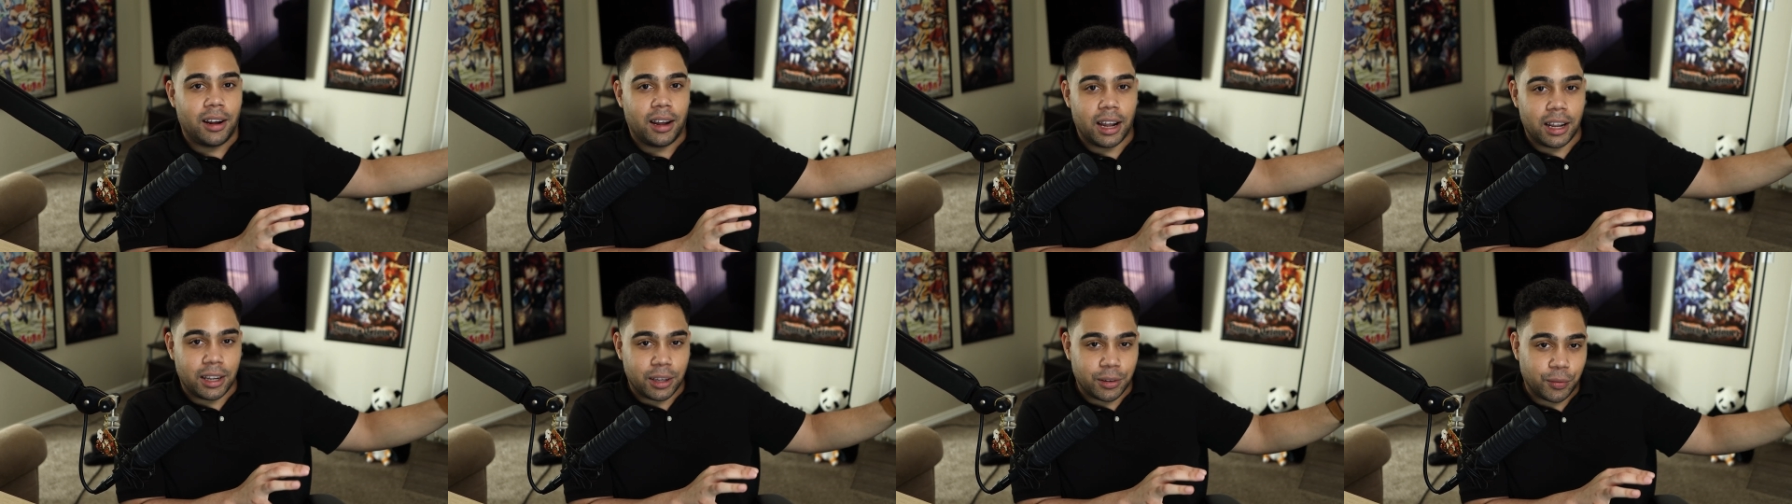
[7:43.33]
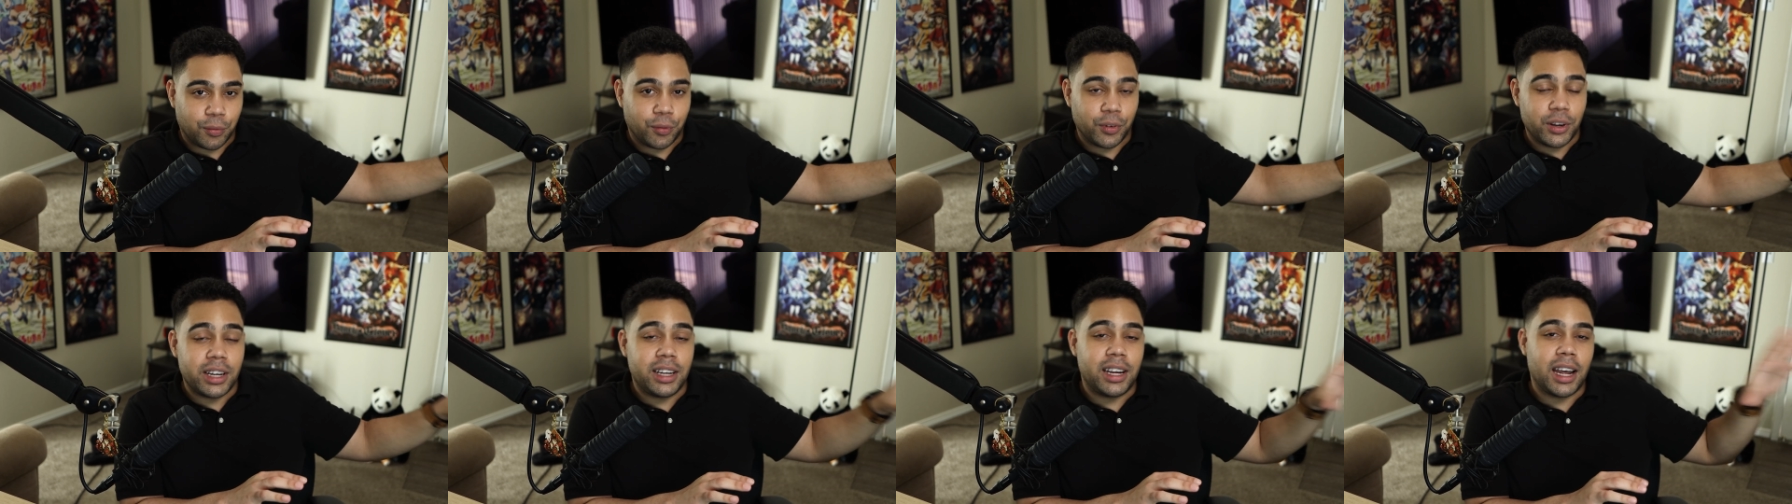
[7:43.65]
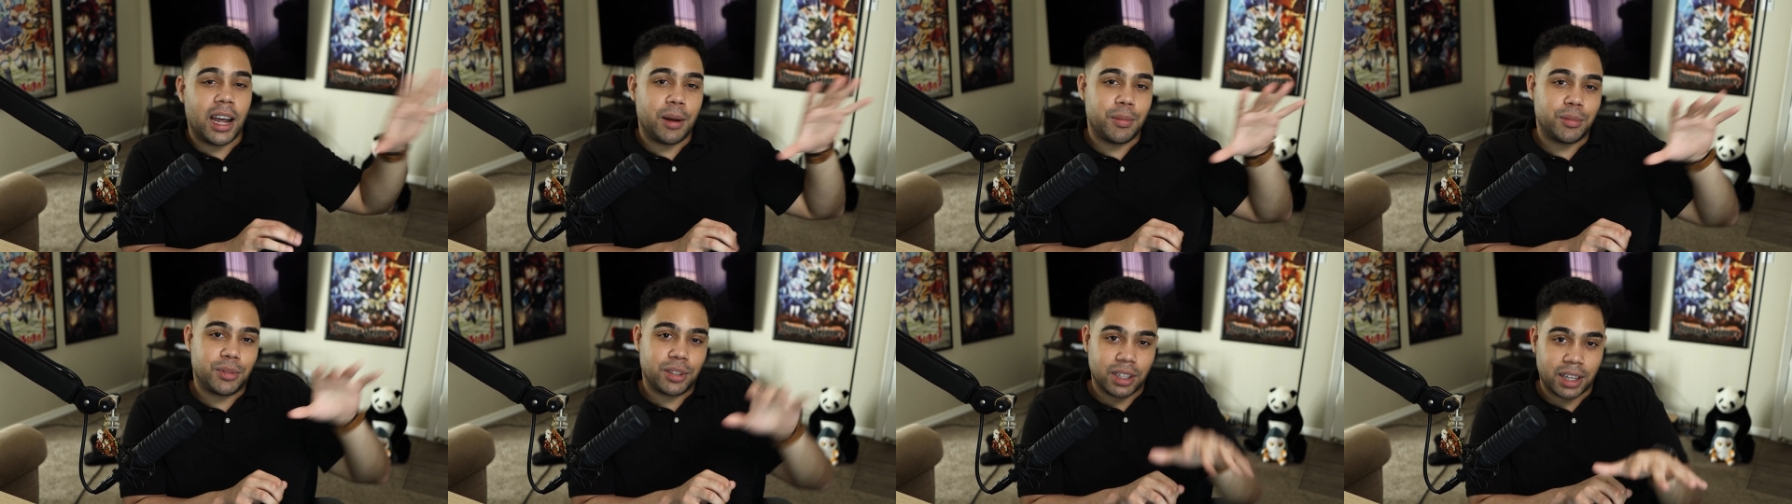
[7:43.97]
in the free
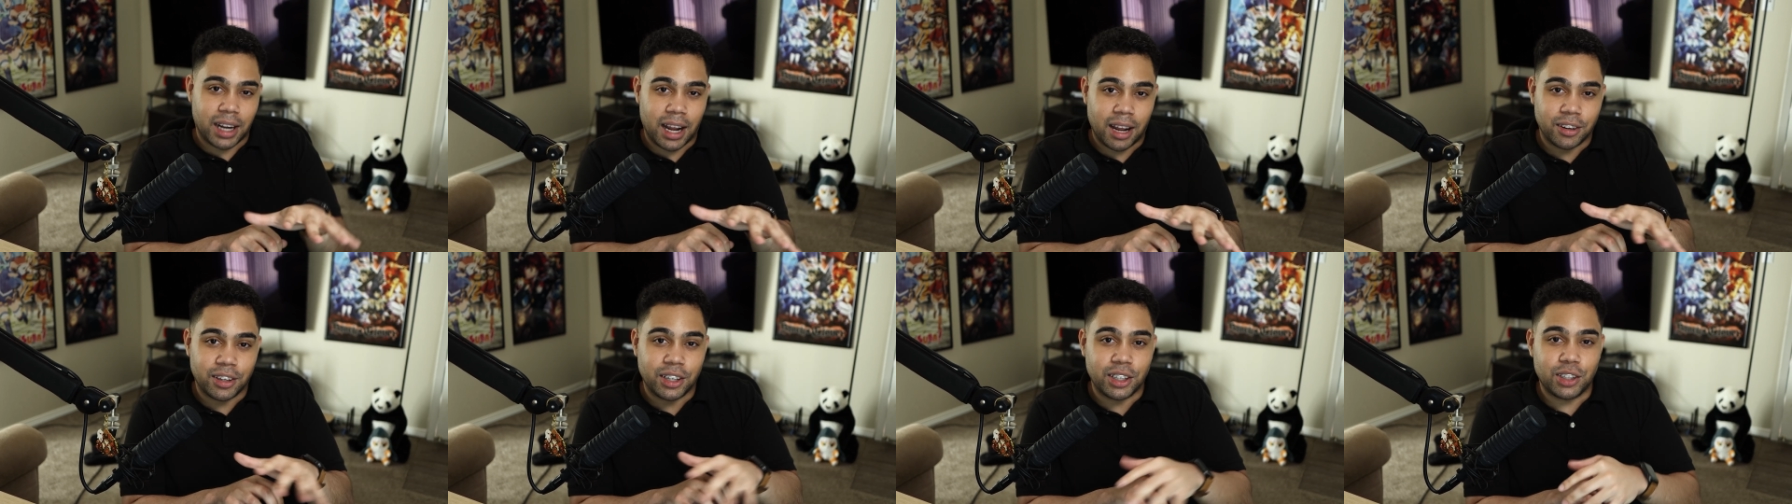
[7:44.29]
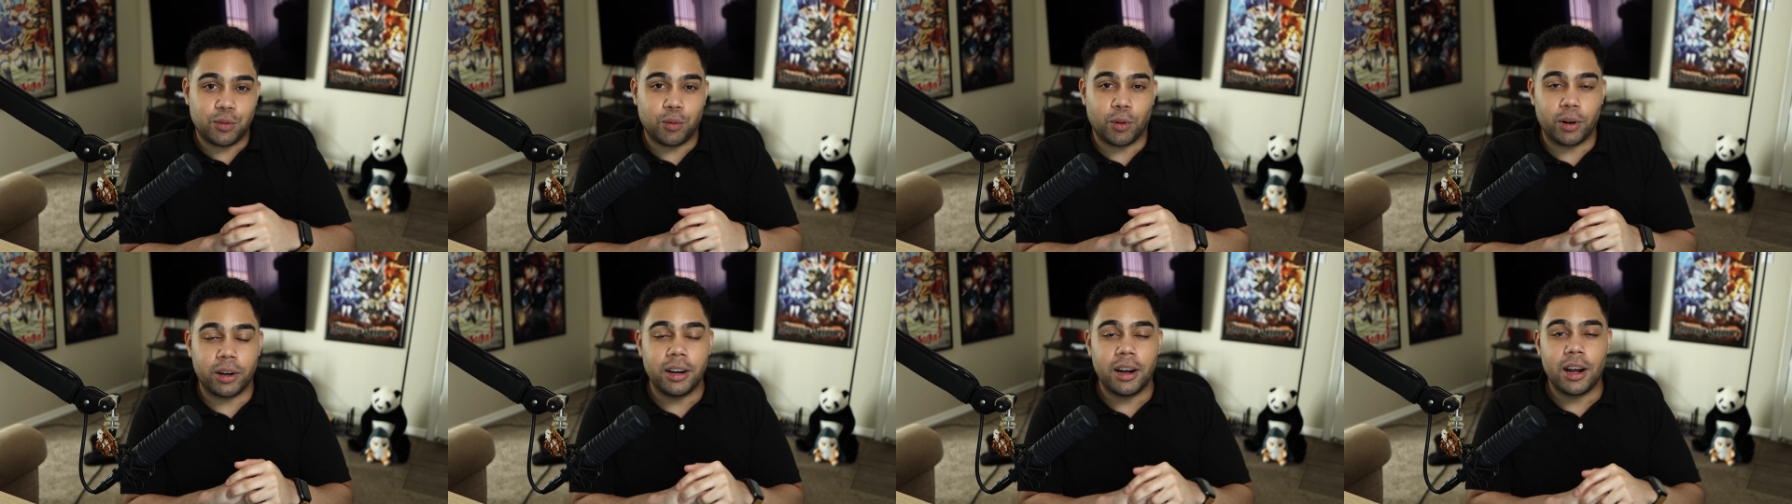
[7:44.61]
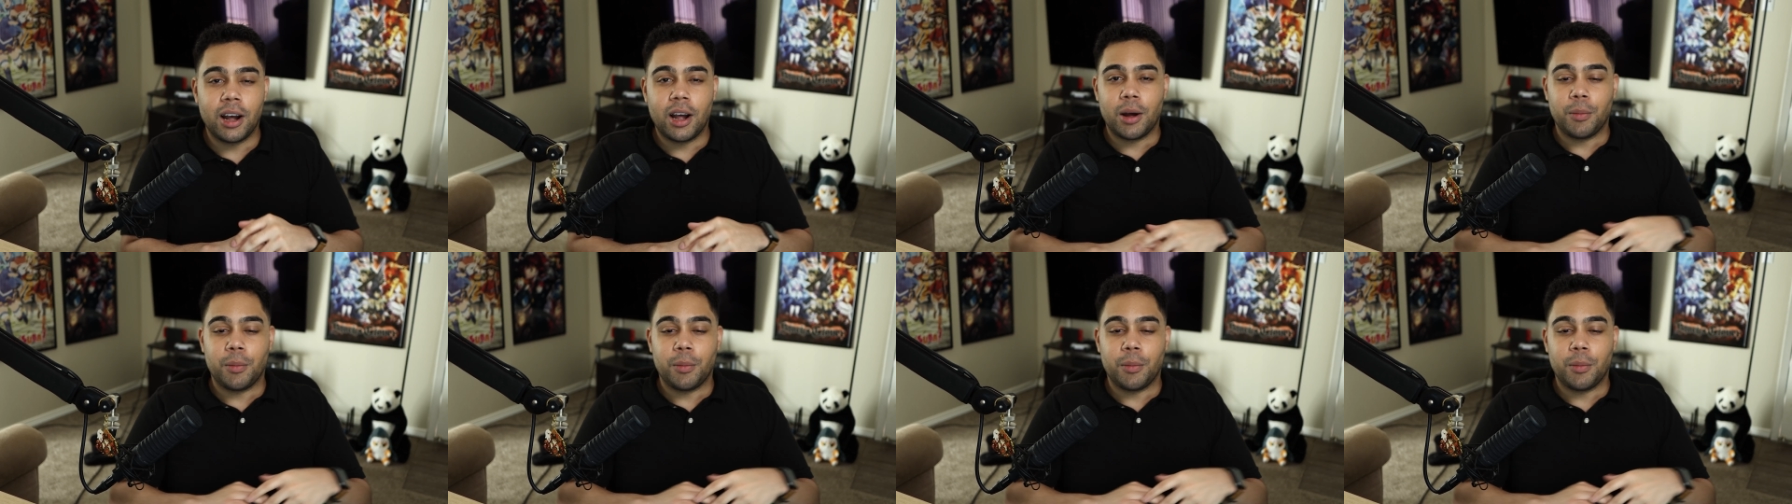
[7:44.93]
game to now this one.